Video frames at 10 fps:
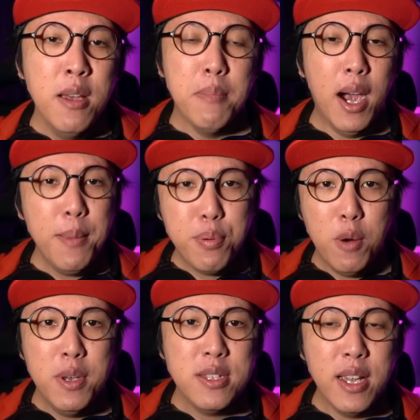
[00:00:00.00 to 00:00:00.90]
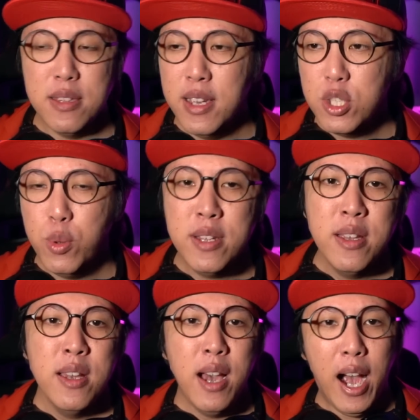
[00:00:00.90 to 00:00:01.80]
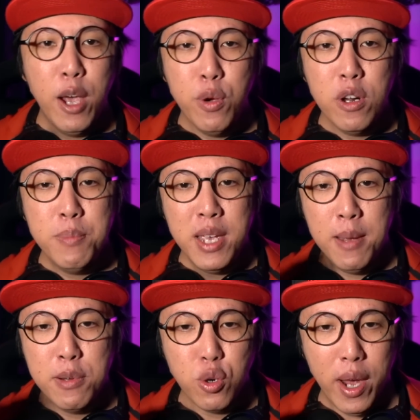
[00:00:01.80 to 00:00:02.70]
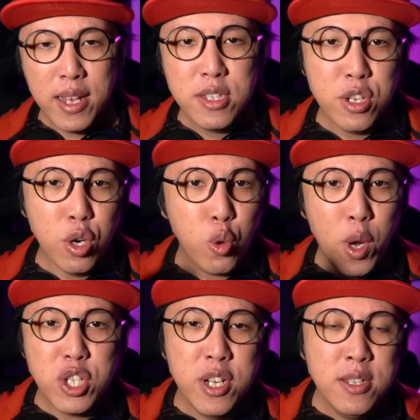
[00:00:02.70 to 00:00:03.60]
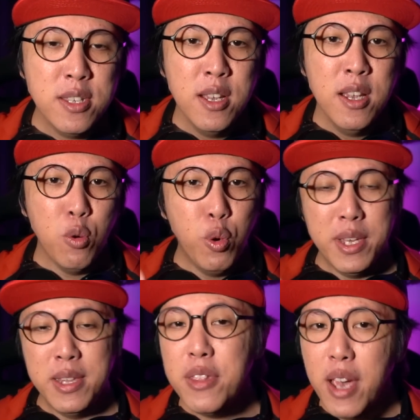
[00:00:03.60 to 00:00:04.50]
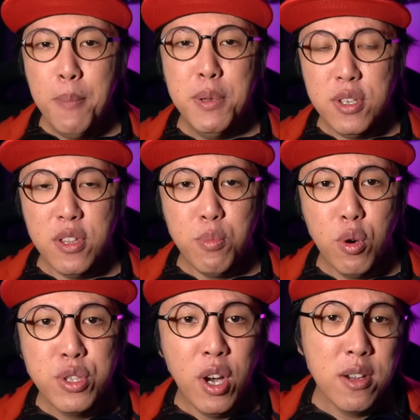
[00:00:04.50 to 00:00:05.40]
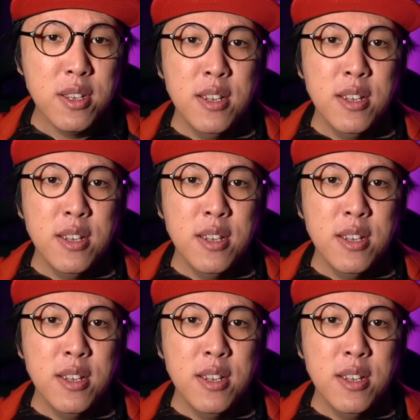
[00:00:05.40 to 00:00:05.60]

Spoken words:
But I promise that next week I will be able to answer your questions with another episode of Bro Talk.